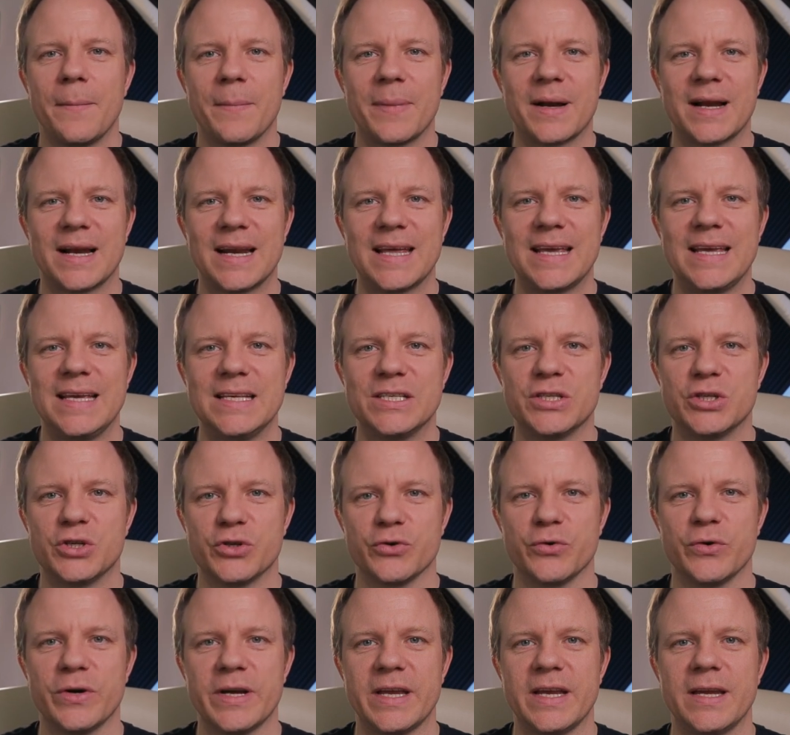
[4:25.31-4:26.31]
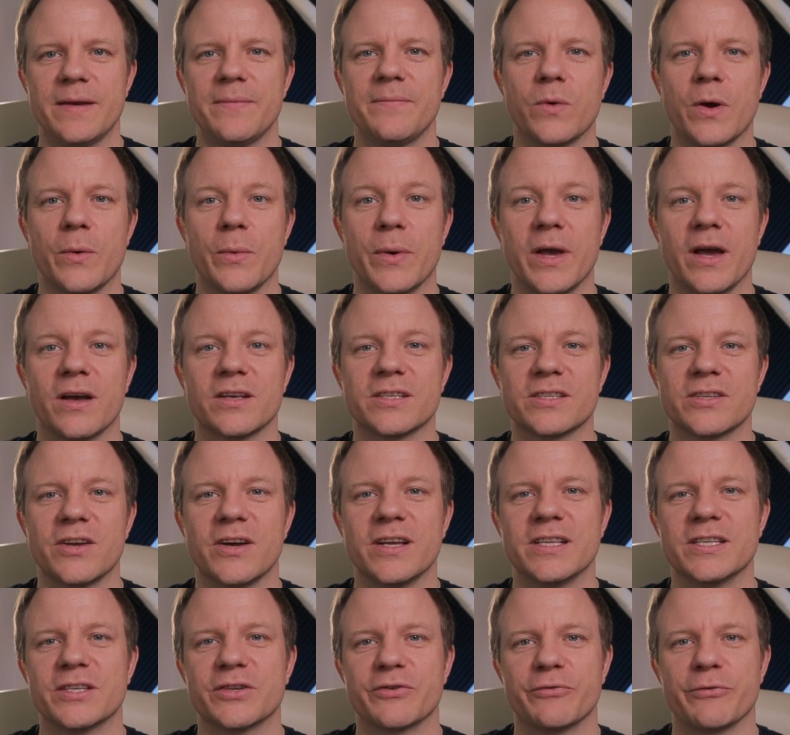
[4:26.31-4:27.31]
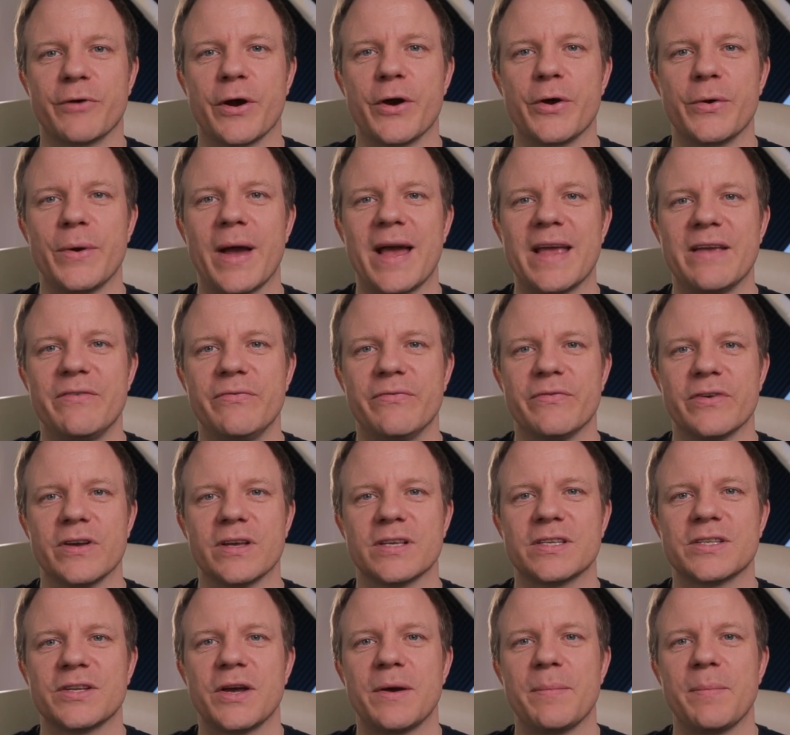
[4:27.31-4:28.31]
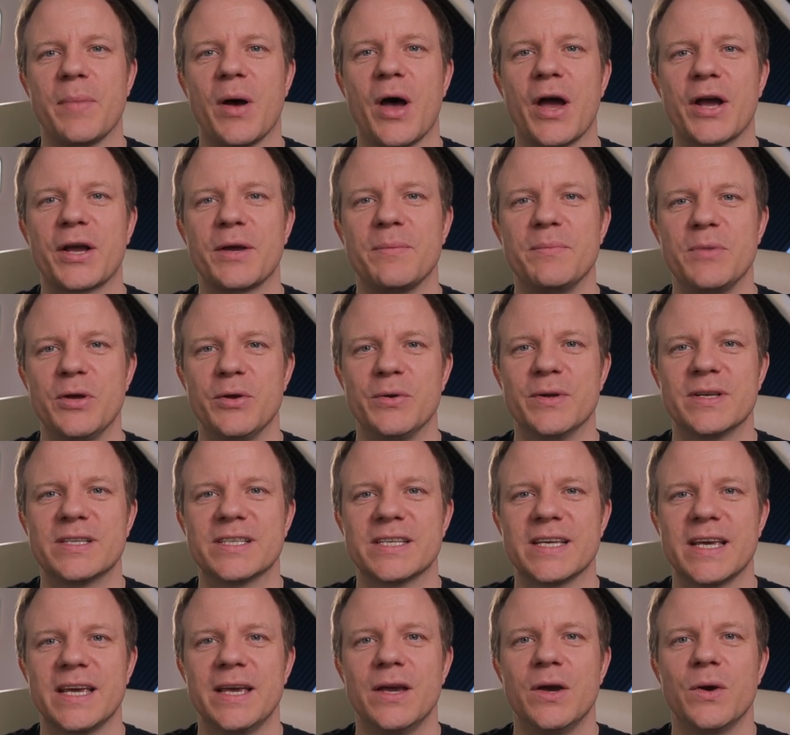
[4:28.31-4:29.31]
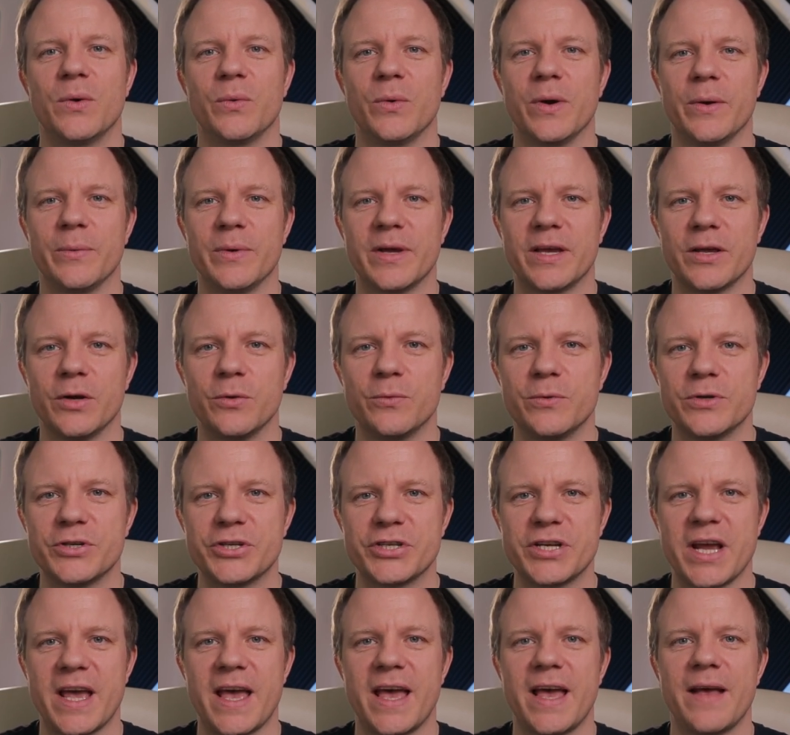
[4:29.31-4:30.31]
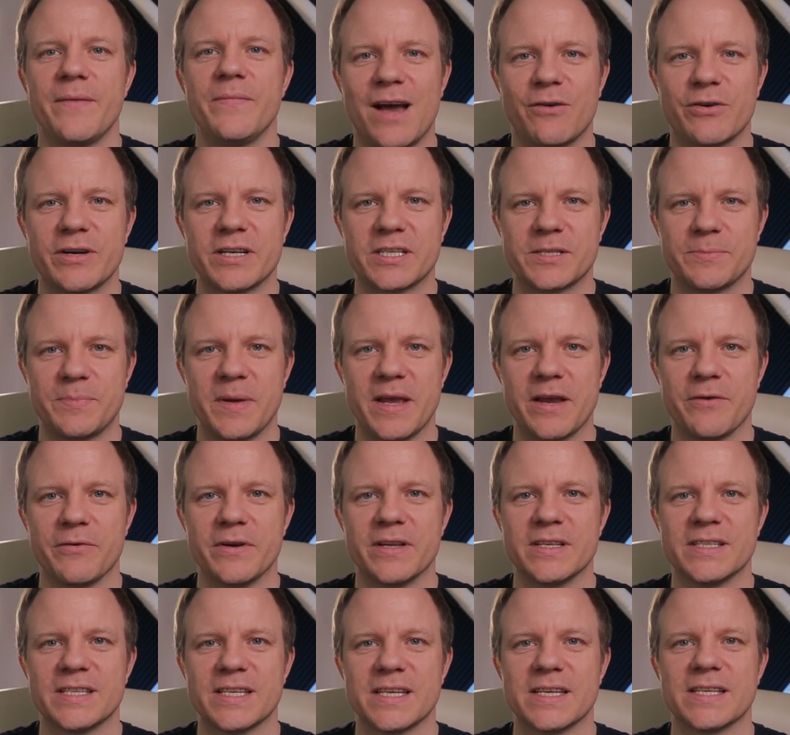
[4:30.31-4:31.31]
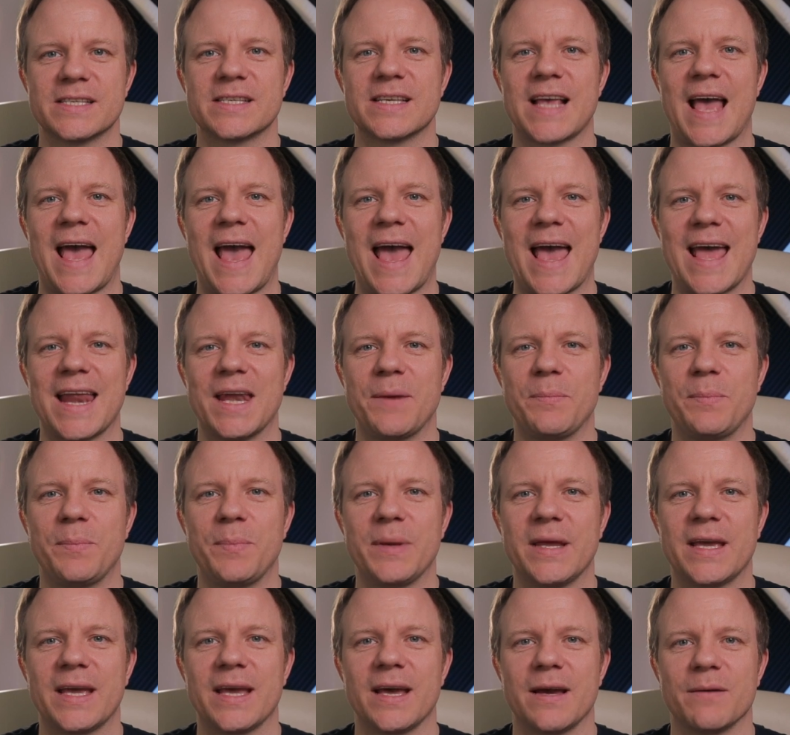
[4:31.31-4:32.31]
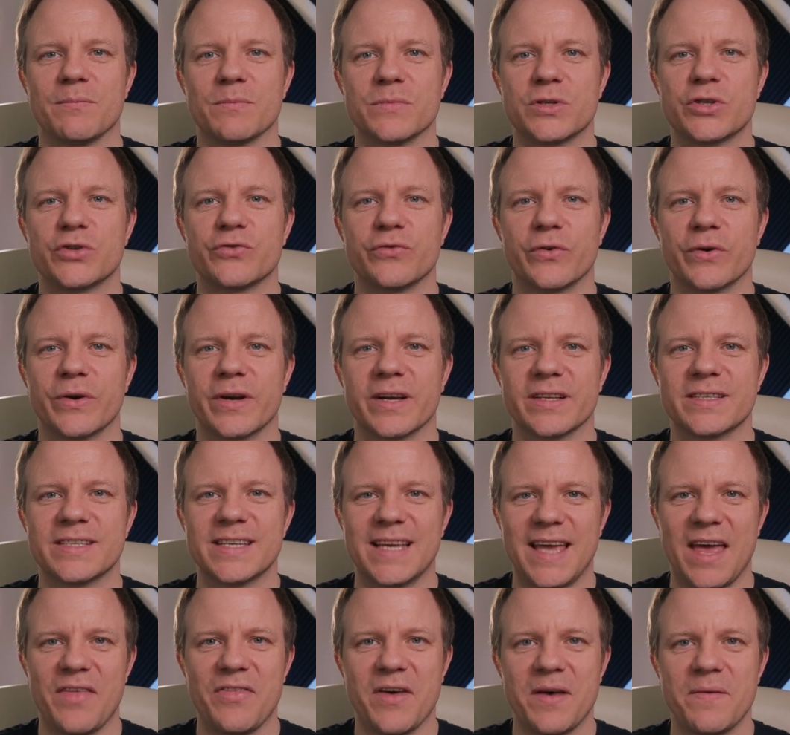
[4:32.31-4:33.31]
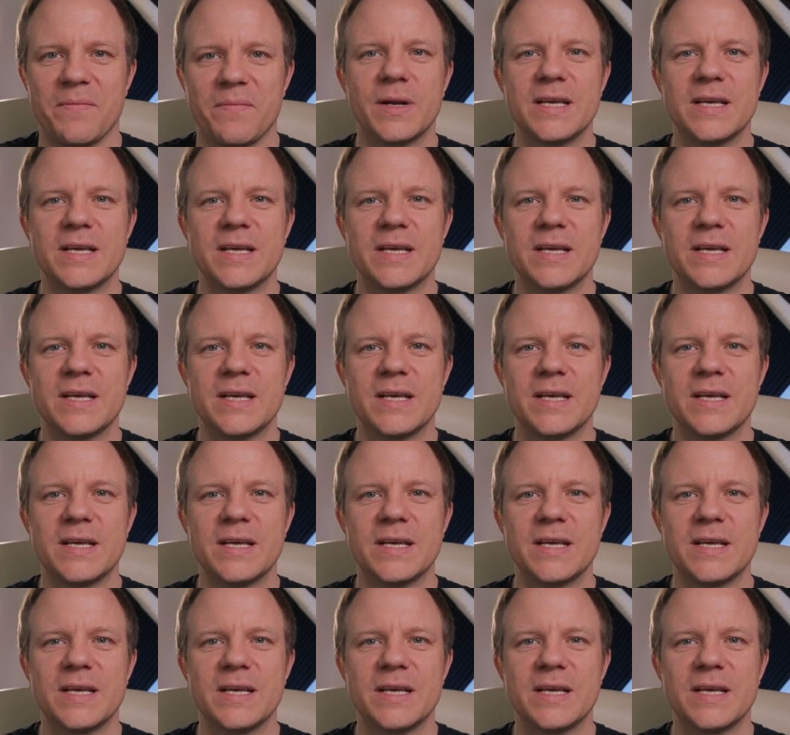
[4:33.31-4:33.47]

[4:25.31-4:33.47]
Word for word: Please join, where we are starting to grow a first-time buyer community where we can all share our experiences and become stronger together.